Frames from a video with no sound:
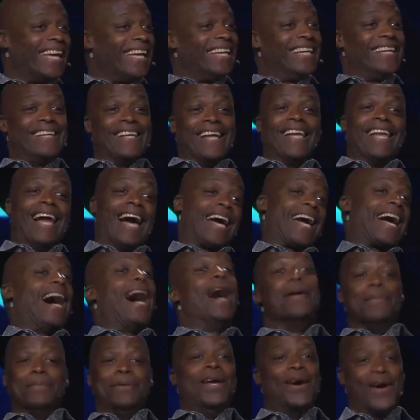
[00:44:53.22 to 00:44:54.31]
you look like
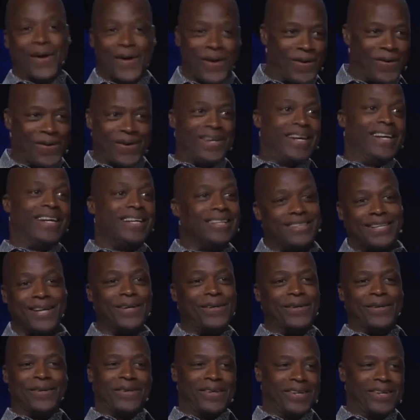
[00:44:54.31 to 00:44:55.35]
I'm Darrell Green too.